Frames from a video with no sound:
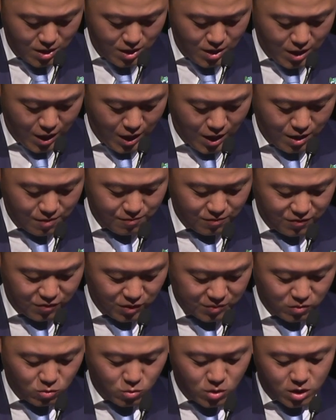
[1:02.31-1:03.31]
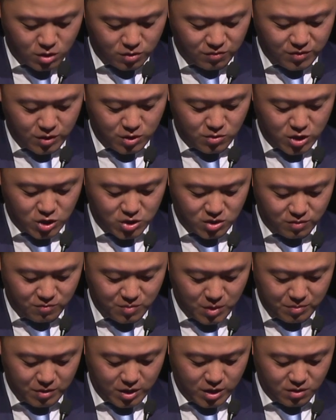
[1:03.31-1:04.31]
From the World Federation of
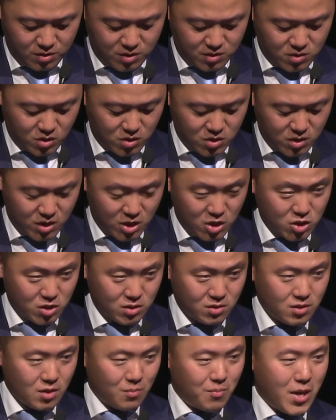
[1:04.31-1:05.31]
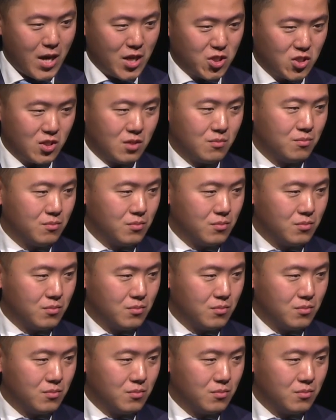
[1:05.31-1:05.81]
Public Health Association, the passionate